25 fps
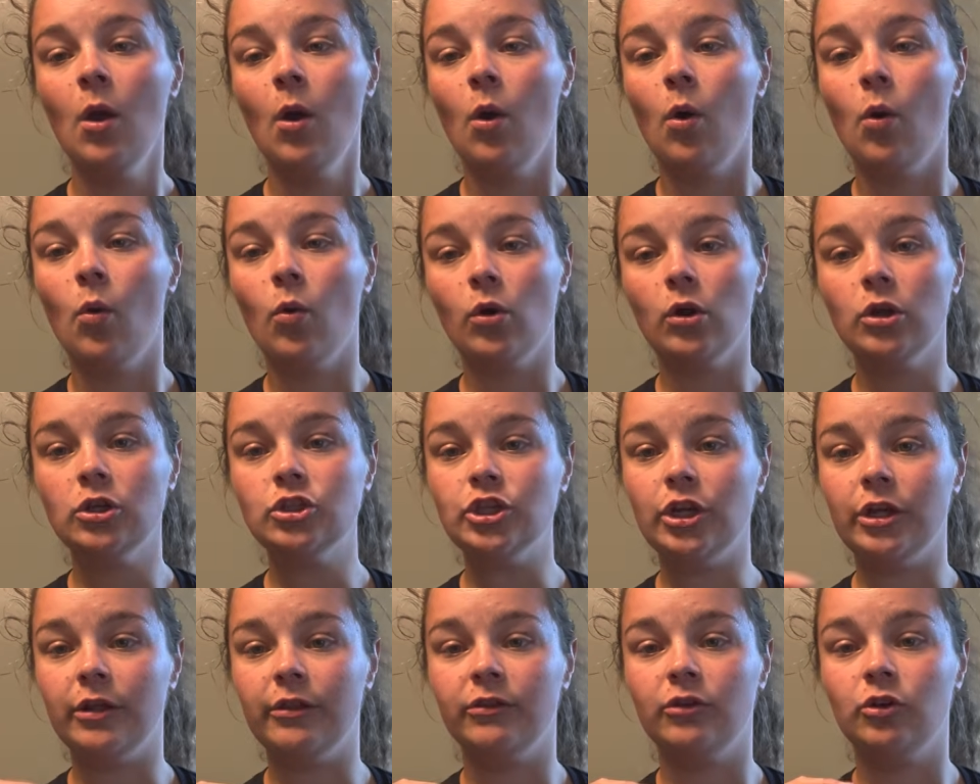or
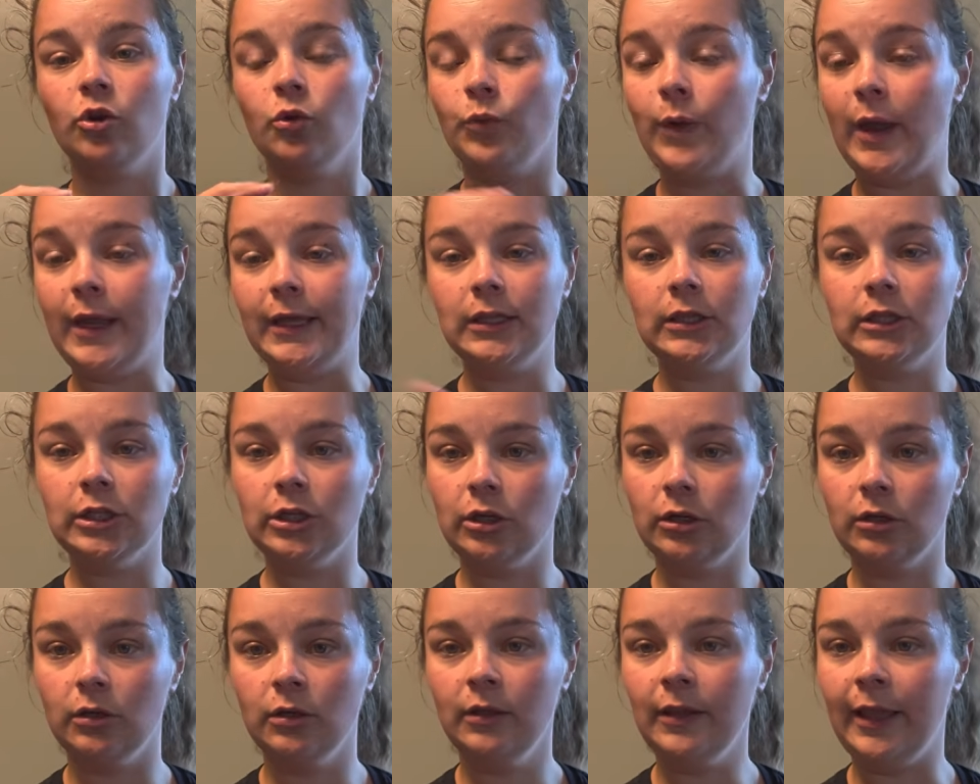just
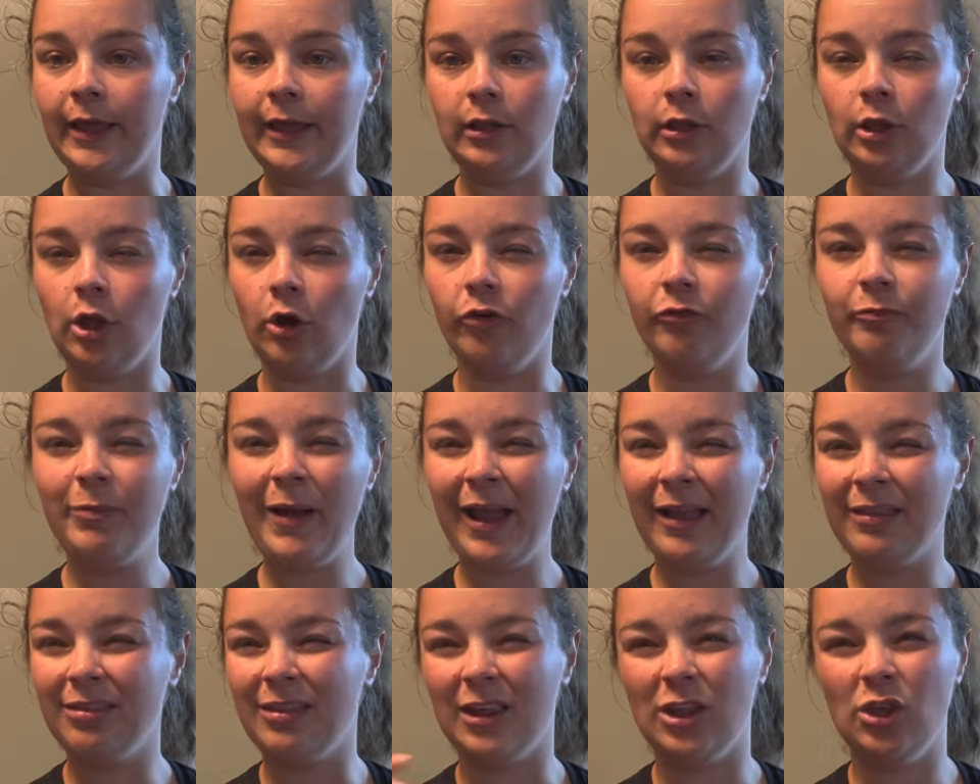regular like loaf
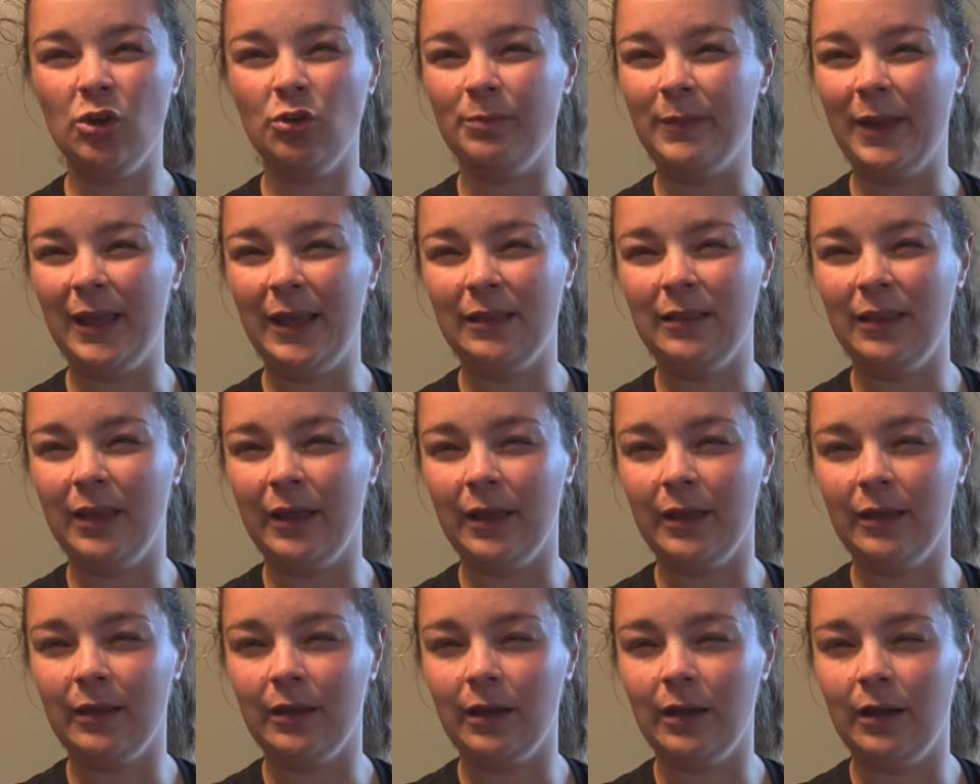pans like you'd make
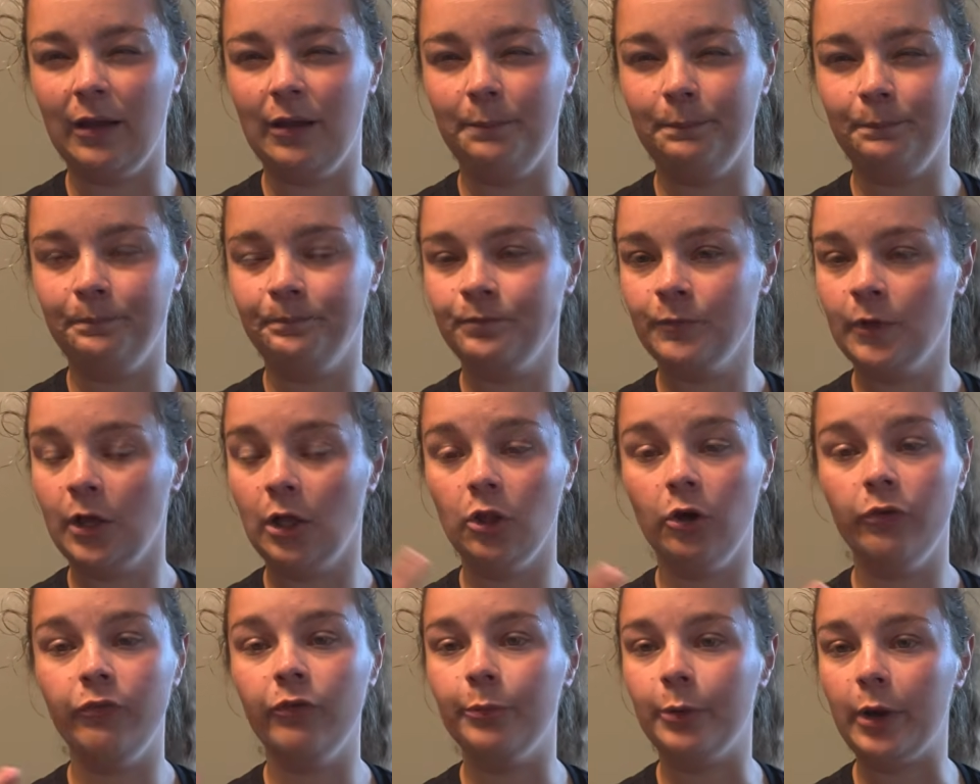like a
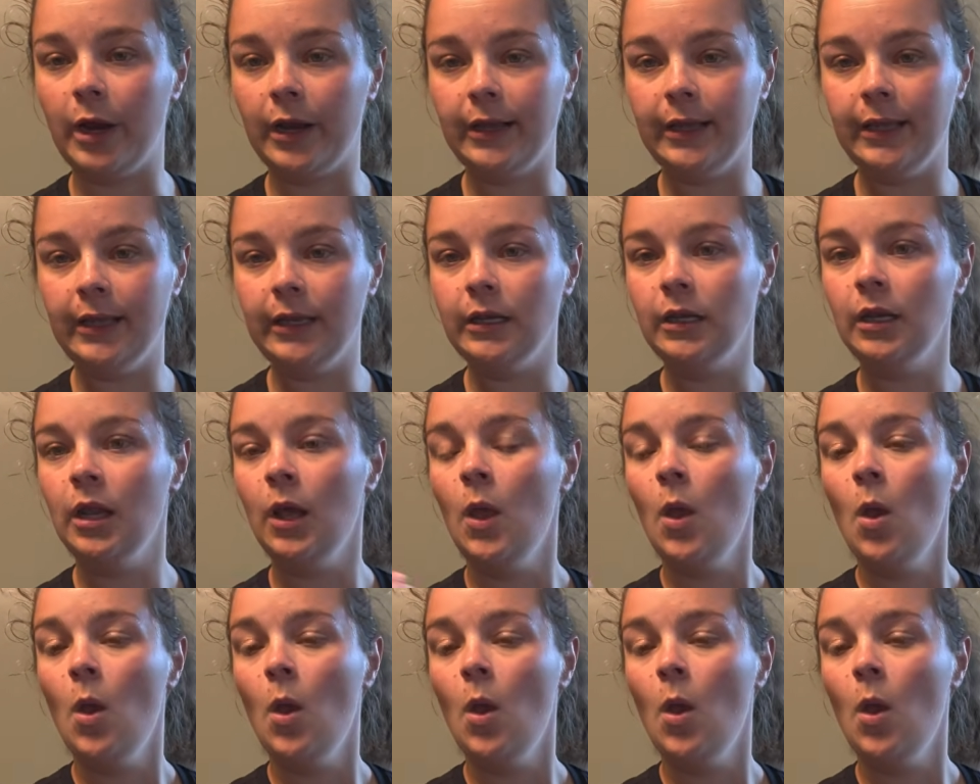loaf of bread in,